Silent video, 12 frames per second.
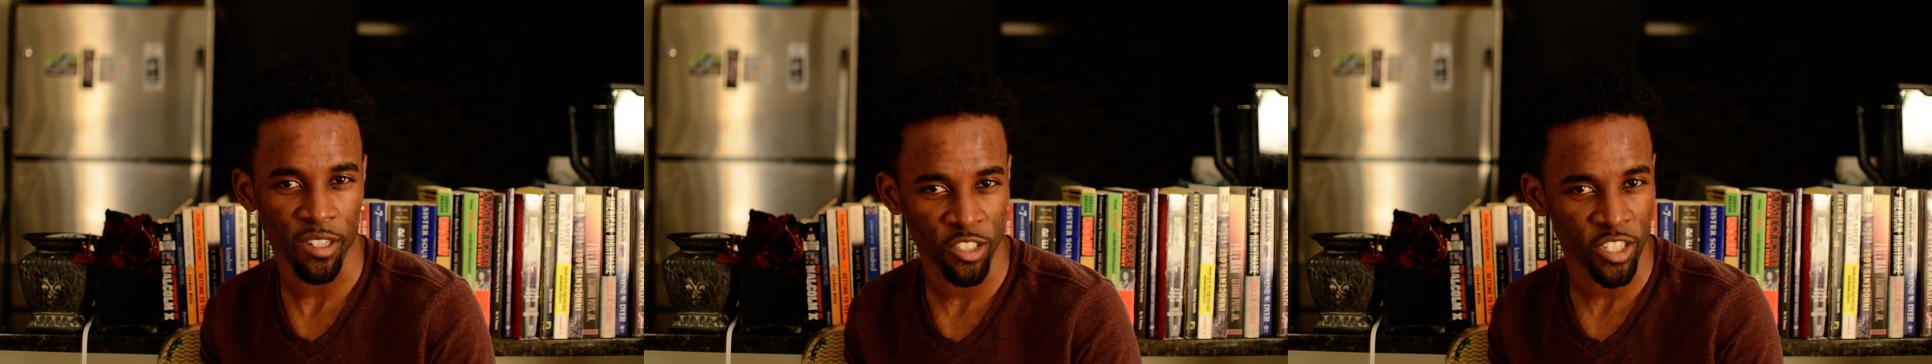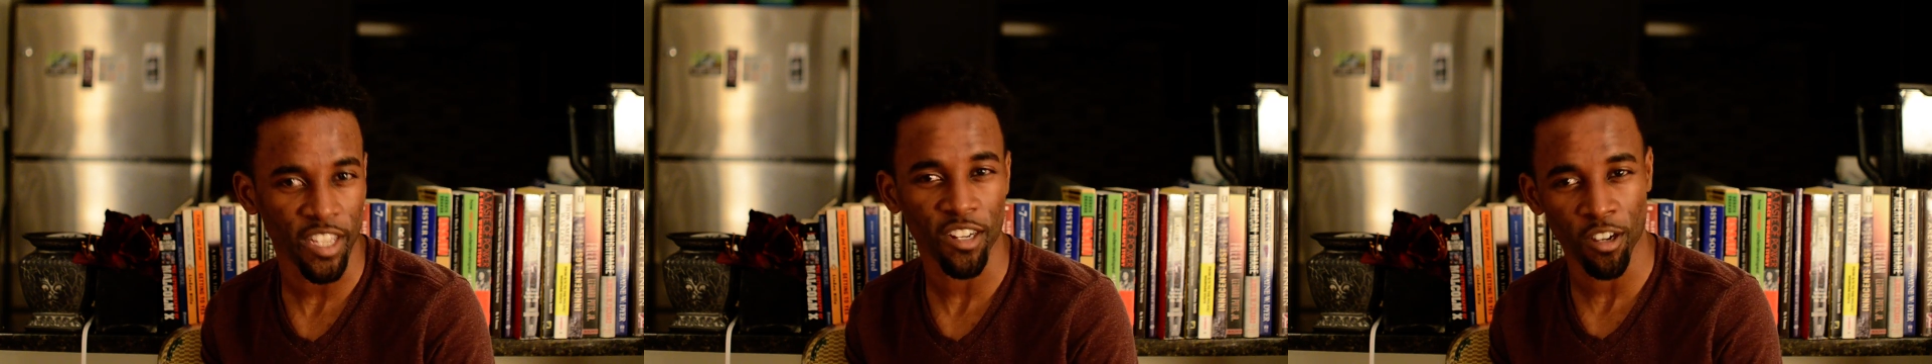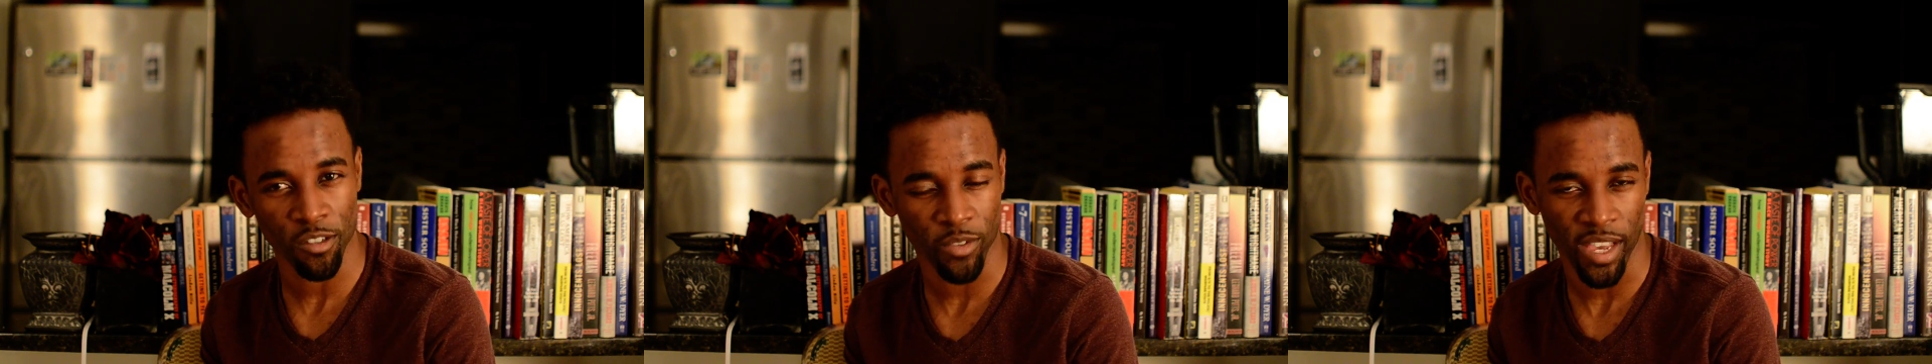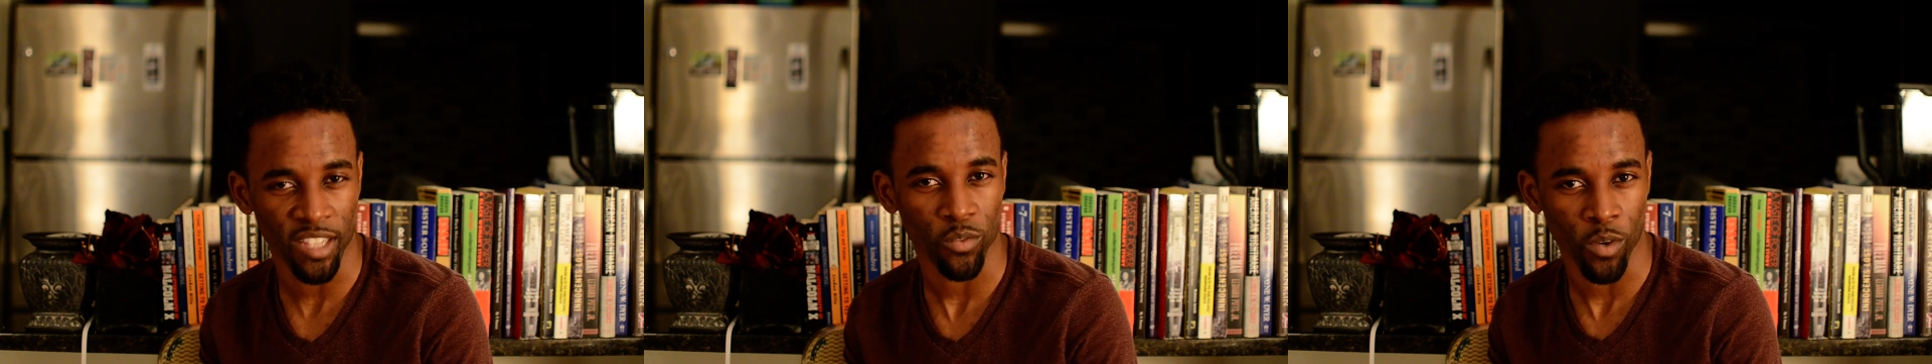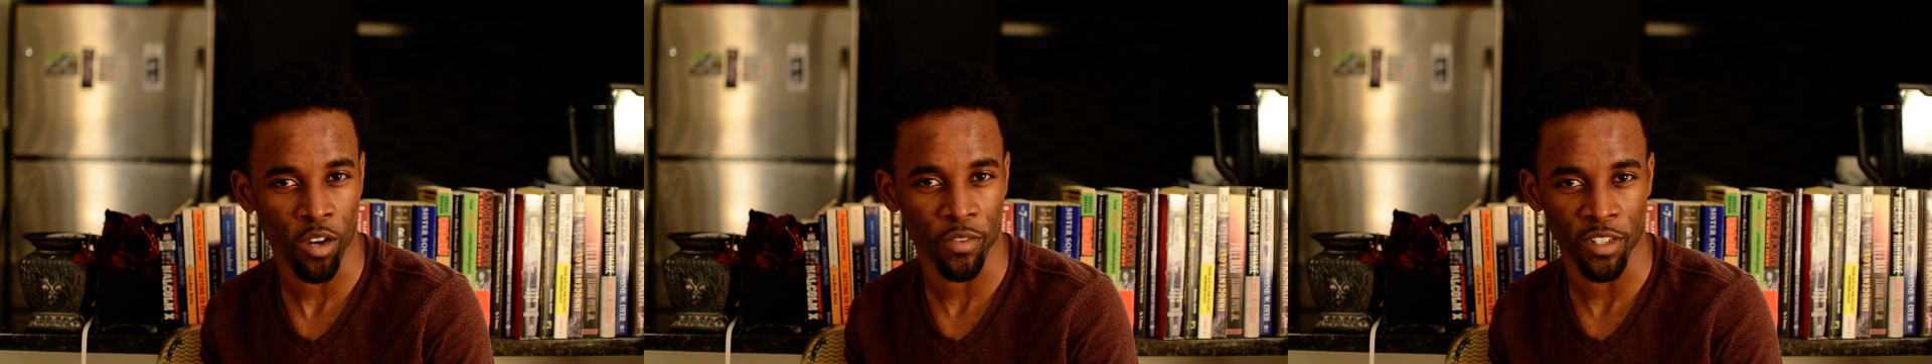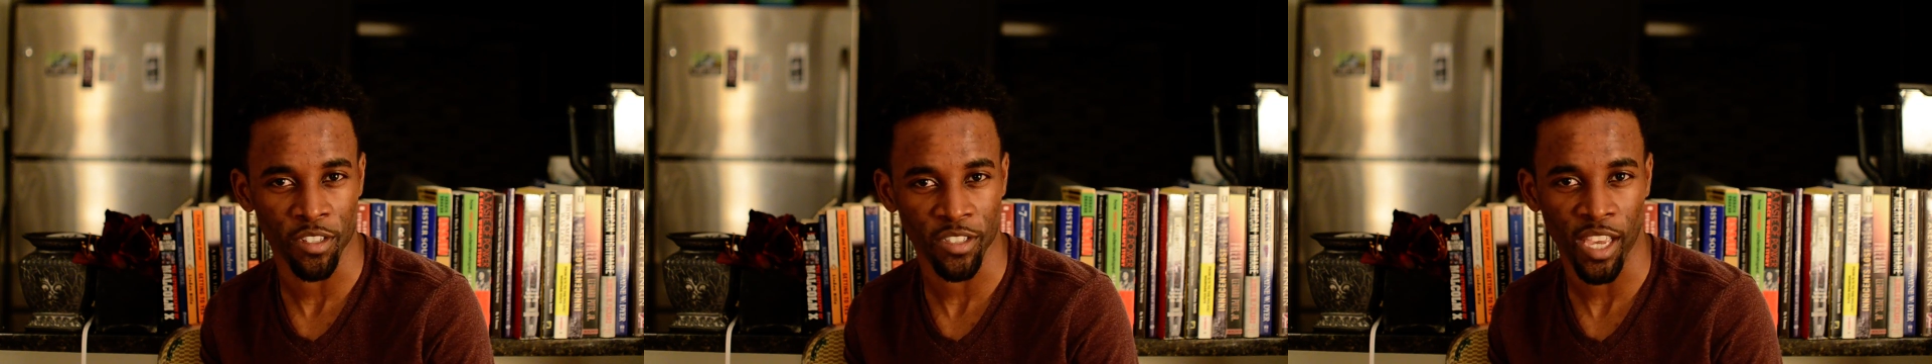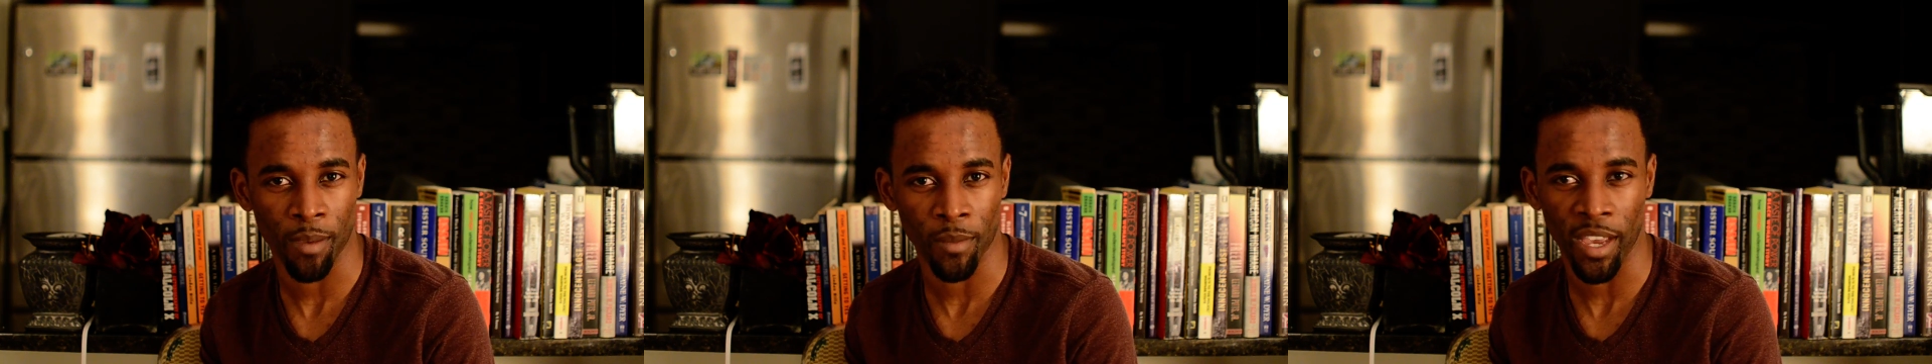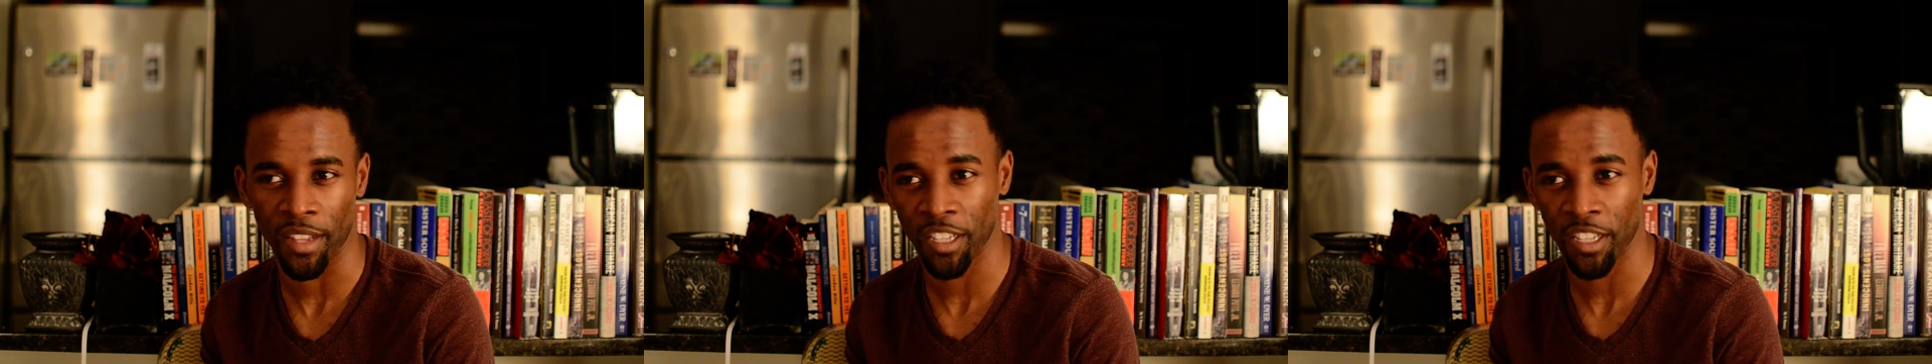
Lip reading: because Janet also had 12 in the same night,